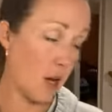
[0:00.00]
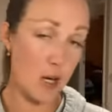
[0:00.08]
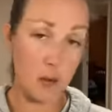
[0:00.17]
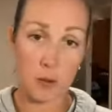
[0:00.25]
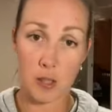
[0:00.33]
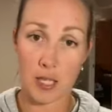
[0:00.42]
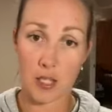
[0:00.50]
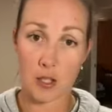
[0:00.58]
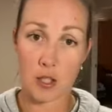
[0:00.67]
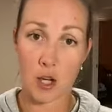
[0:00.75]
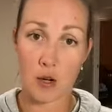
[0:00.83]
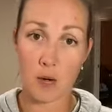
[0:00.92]
I will let
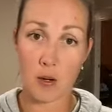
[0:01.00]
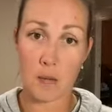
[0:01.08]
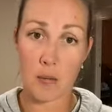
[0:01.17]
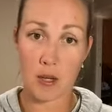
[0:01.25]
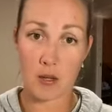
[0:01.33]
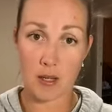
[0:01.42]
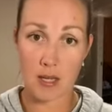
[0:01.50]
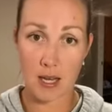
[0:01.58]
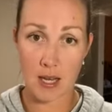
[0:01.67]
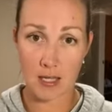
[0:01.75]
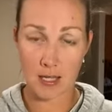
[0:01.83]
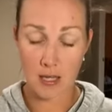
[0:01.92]
you know about
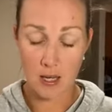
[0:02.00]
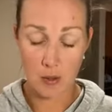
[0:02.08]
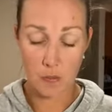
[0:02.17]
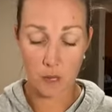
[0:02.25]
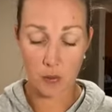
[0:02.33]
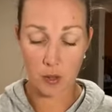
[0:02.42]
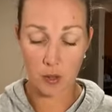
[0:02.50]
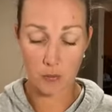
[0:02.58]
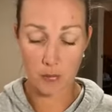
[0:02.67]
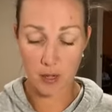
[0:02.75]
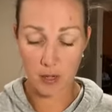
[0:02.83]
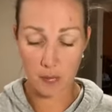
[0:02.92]
that
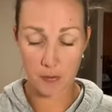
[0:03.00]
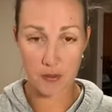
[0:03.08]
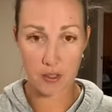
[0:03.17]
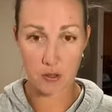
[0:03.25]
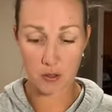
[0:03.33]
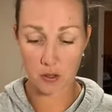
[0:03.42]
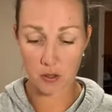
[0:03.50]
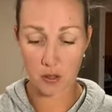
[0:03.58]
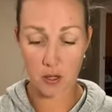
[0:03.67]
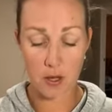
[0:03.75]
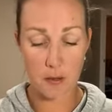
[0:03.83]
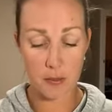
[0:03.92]
book by
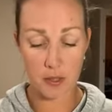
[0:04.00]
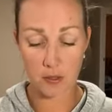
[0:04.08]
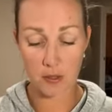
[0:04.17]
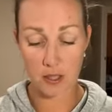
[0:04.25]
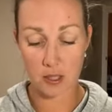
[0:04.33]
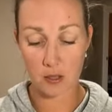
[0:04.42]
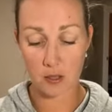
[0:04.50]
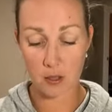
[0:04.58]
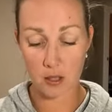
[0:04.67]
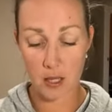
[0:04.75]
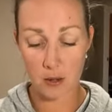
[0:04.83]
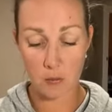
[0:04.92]
Professor Peter
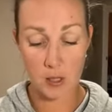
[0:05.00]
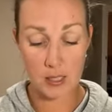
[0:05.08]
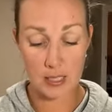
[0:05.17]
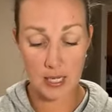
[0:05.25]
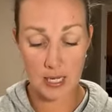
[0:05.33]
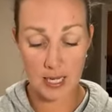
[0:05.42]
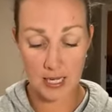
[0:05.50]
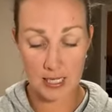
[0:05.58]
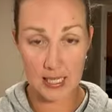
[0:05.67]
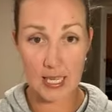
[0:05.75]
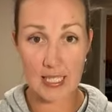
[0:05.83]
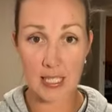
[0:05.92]
Dingle once I
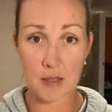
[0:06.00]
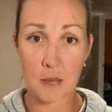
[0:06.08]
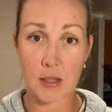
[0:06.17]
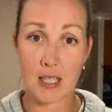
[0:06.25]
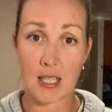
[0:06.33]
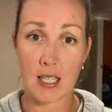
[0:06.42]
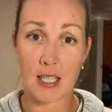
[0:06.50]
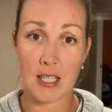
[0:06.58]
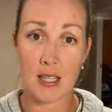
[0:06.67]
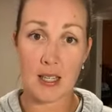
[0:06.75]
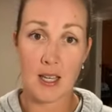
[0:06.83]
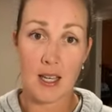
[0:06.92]
get it, but
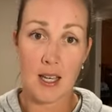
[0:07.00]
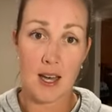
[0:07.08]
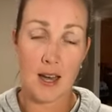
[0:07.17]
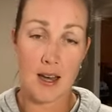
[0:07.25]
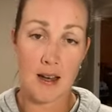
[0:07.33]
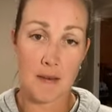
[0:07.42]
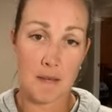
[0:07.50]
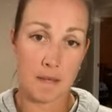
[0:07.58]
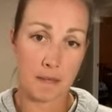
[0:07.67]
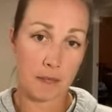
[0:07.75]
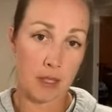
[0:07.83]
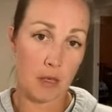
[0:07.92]
he
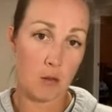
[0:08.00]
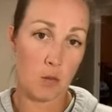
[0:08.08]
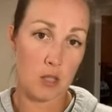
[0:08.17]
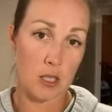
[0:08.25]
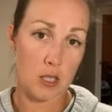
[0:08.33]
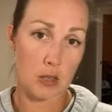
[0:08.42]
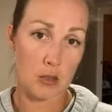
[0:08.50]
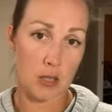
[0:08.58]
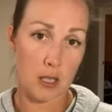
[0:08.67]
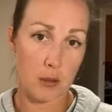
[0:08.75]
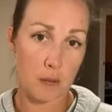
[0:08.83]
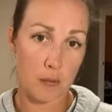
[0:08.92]
was an
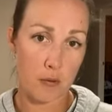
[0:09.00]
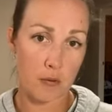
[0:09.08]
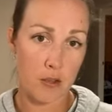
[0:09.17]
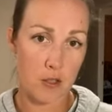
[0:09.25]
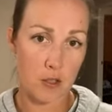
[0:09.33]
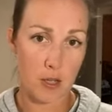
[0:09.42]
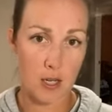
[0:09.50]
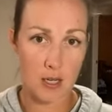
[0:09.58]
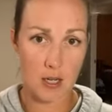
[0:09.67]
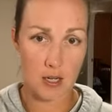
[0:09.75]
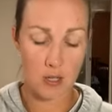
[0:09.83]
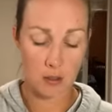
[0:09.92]
associate professor
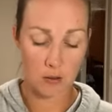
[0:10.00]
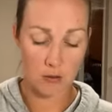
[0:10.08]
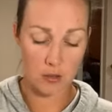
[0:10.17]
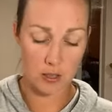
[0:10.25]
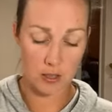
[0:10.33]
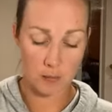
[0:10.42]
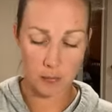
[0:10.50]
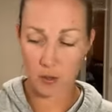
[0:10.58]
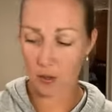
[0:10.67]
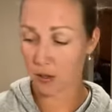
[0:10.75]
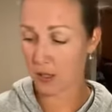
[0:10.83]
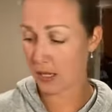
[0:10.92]
at a university in
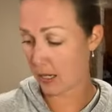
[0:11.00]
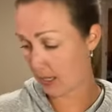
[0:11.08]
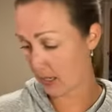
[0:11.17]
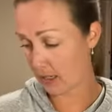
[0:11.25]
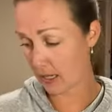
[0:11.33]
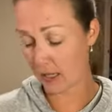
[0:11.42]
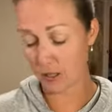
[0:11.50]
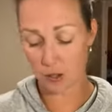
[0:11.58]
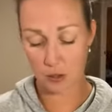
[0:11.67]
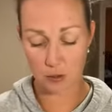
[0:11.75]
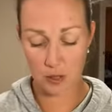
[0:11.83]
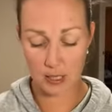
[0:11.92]
Perth, and Alex
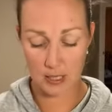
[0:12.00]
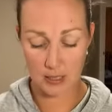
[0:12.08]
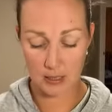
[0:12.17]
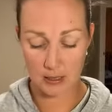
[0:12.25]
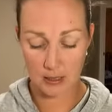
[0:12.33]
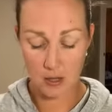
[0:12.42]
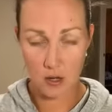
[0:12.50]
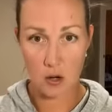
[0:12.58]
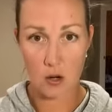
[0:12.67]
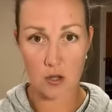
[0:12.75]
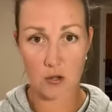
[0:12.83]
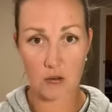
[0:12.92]
Stewart is
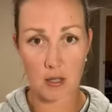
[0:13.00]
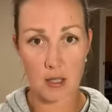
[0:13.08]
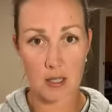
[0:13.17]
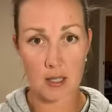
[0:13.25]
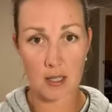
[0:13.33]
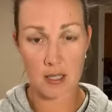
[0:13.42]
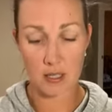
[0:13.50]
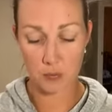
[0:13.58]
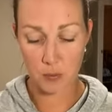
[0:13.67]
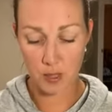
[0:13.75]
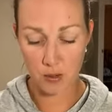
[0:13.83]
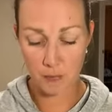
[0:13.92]
Australian
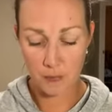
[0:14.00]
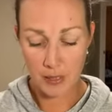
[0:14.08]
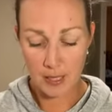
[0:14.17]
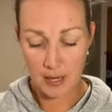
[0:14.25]
as well.